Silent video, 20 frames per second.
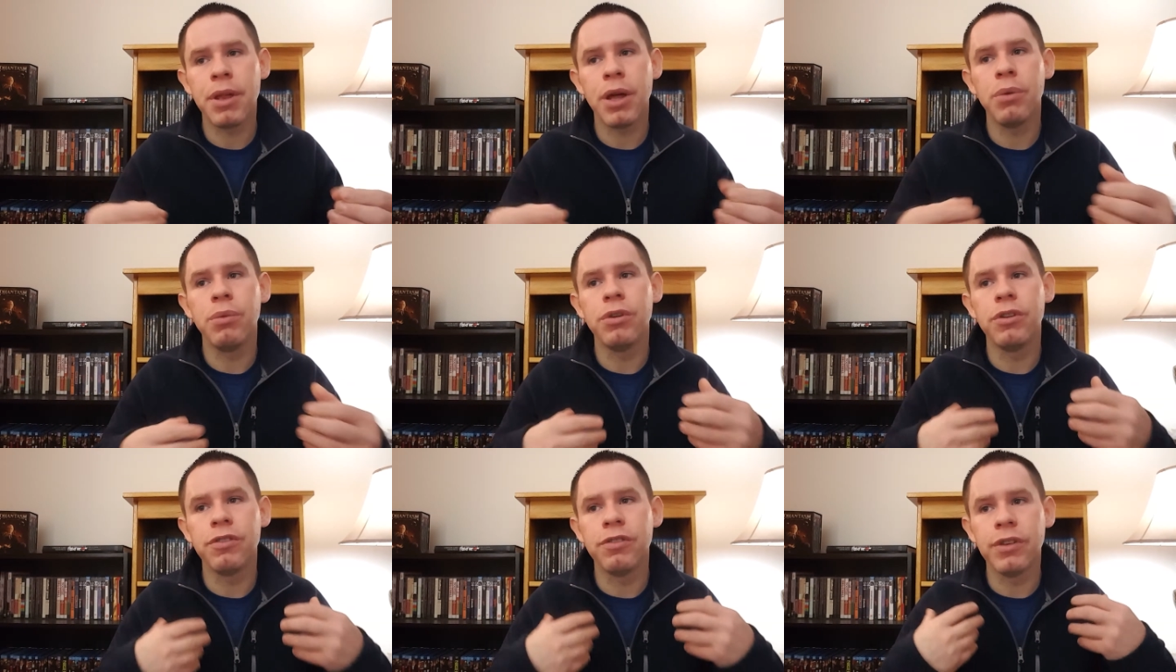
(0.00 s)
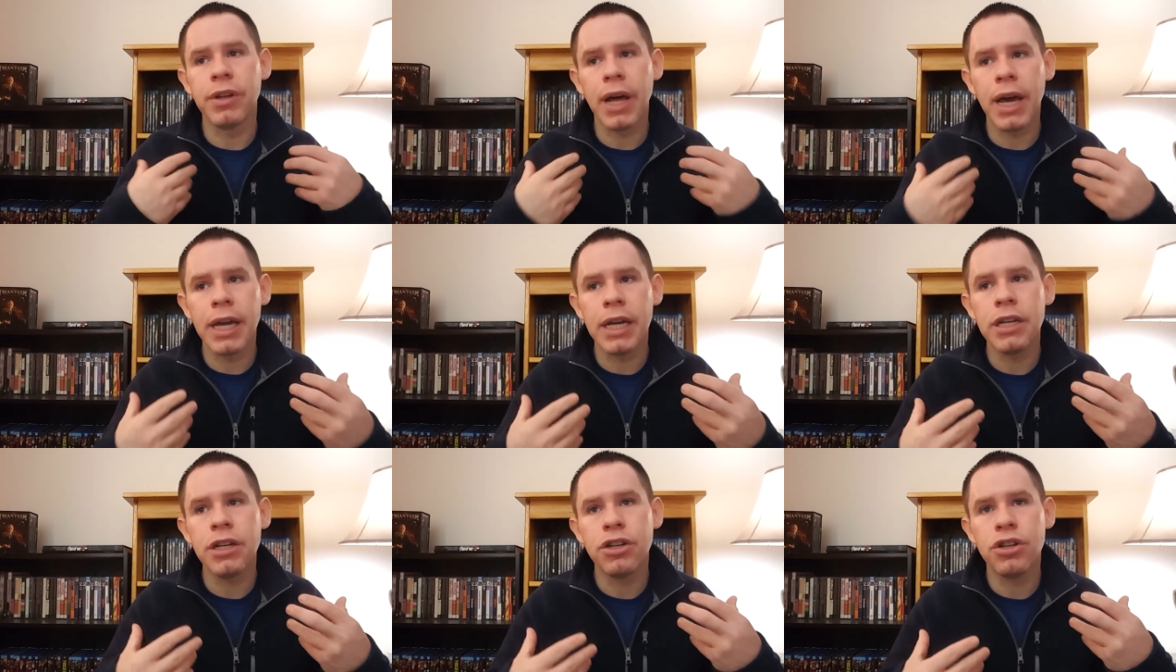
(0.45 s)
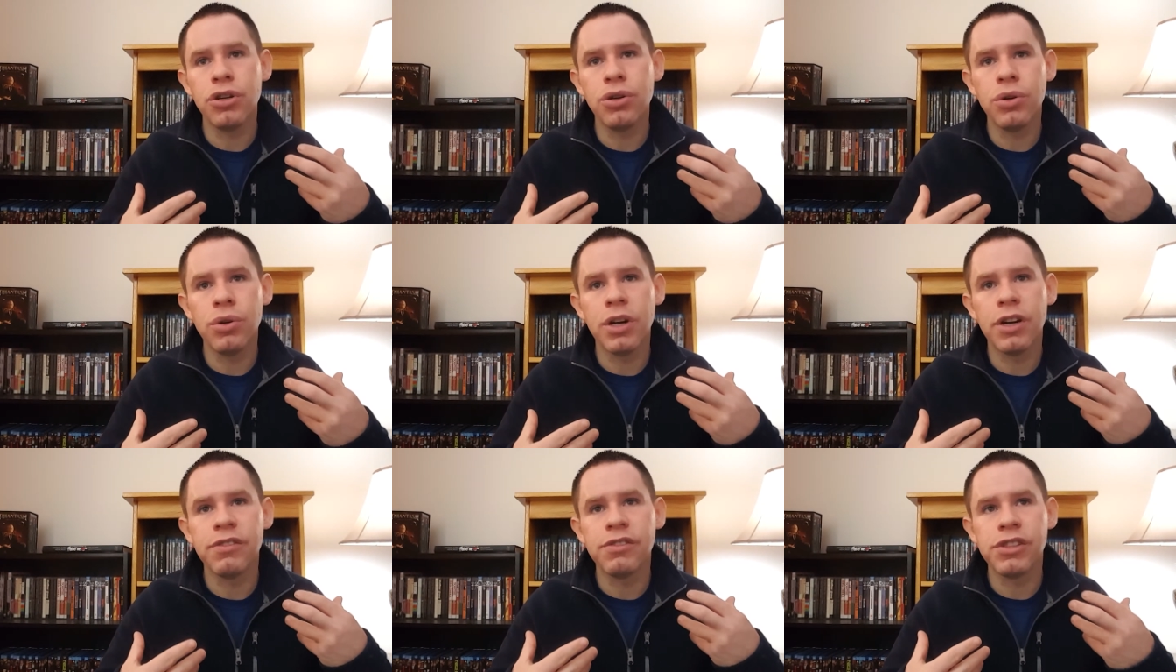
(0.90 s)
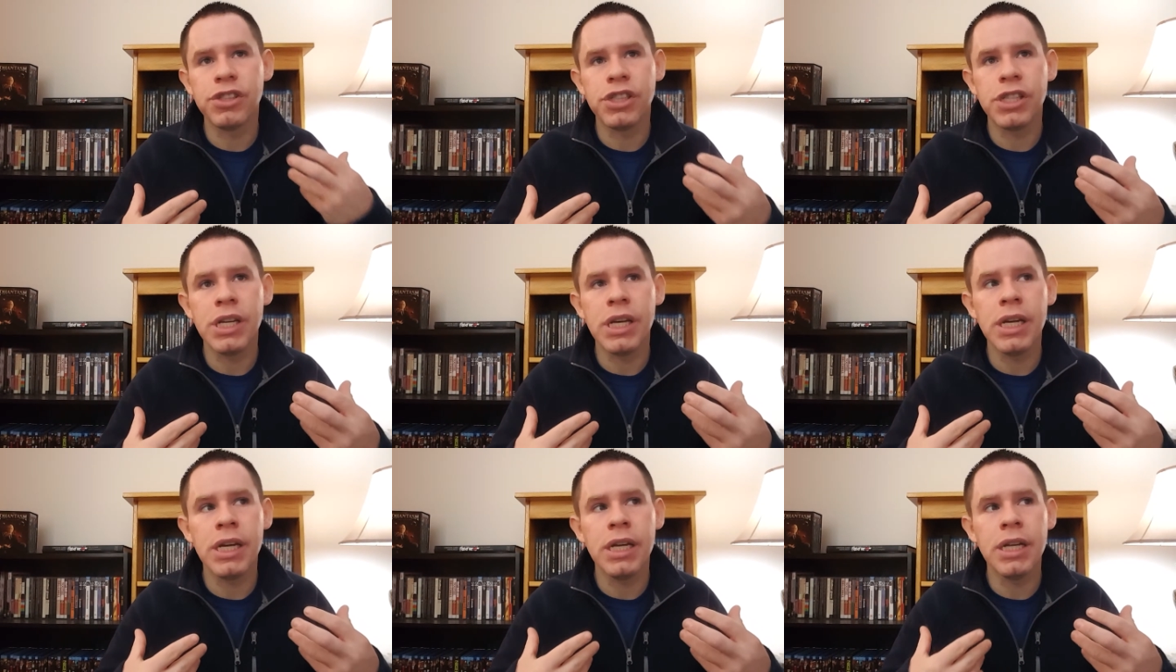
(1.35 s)
I would have liked to have
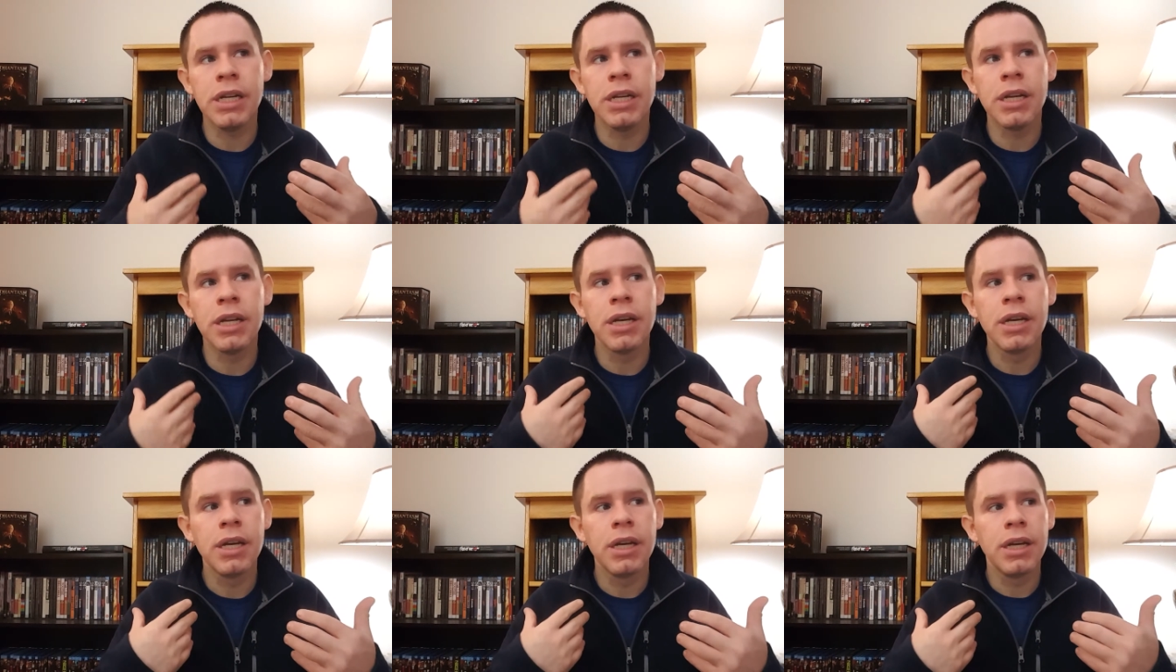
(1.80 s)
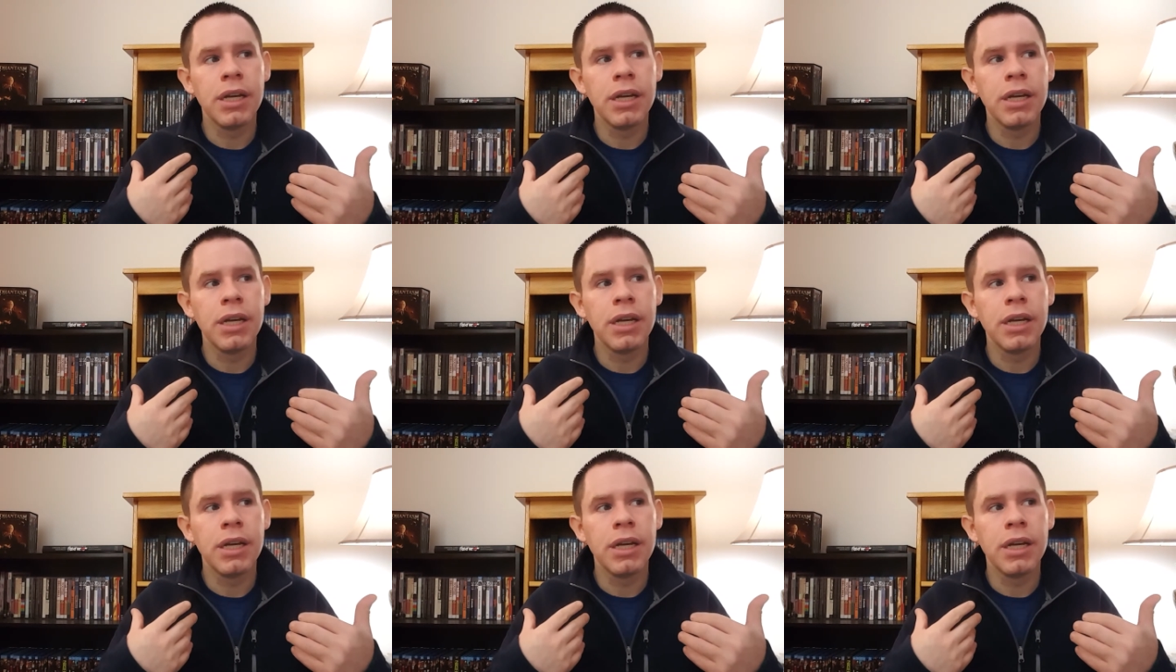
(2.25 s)
seen